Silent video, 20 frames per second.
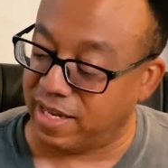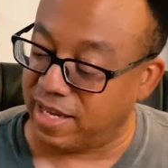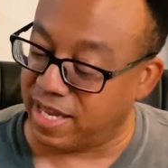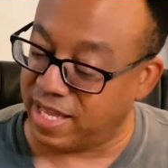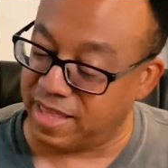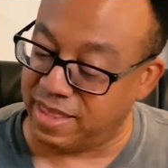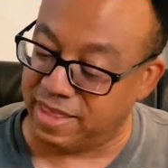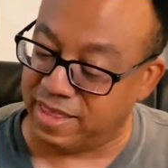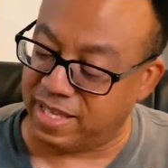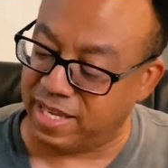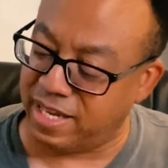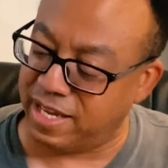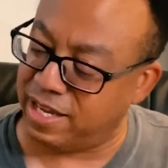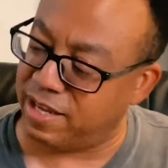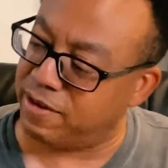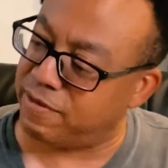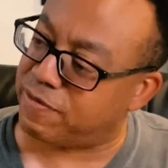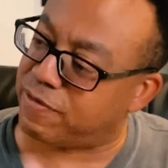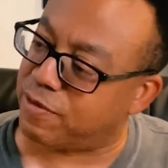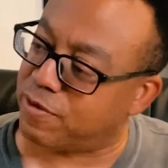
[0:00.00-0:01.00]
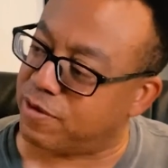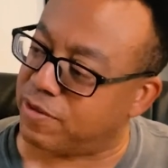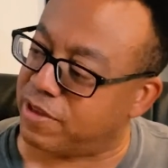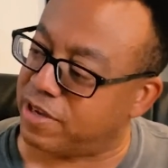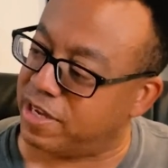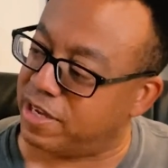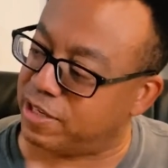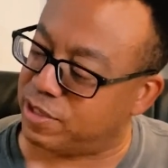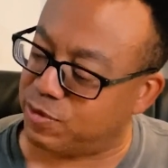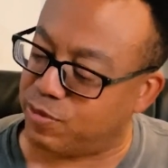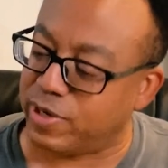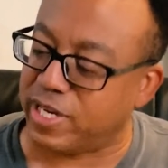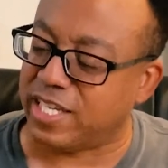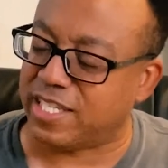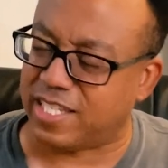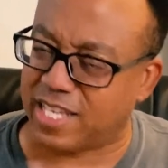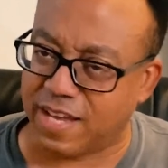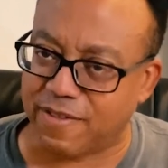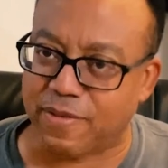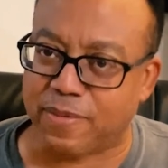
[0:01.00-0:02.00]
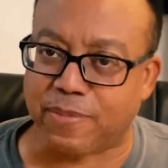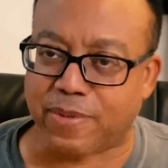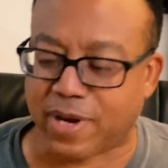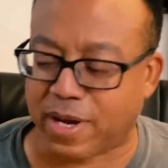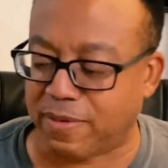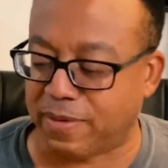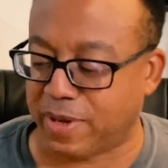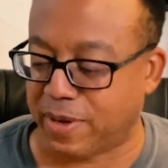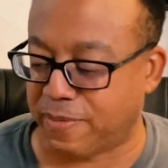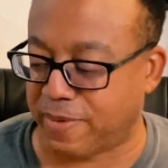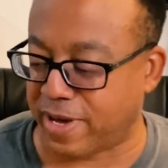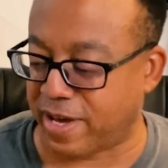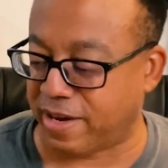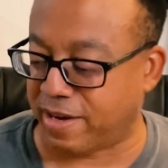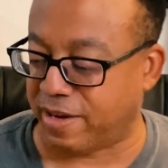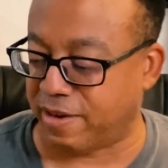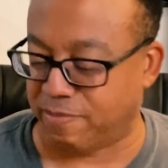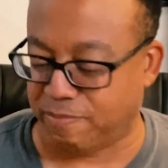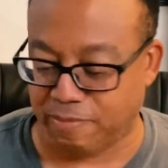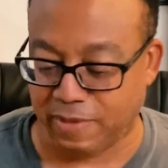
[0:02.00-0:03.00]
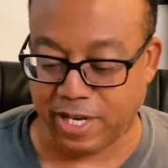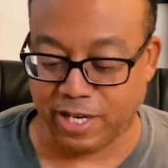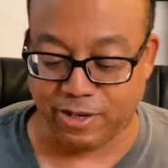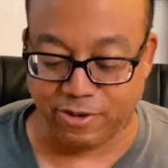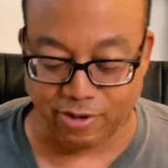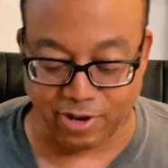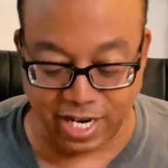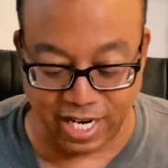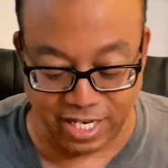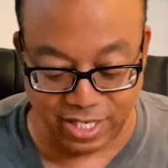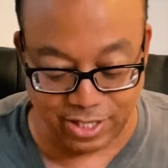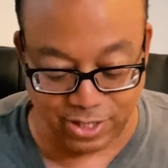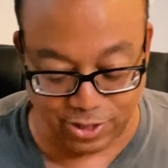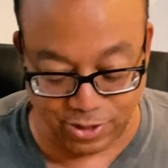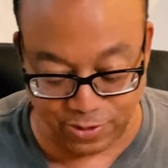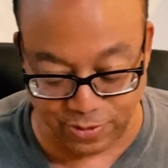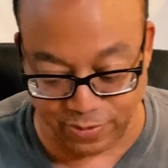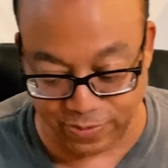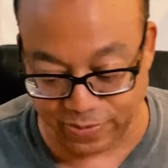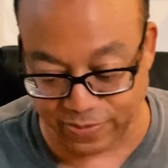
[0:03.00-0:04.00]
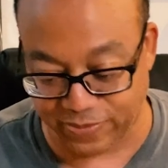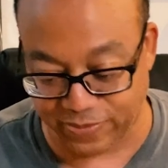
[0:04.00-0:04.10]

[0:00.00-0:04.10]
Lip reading: And then for the 27, probably about a mid-grade 2.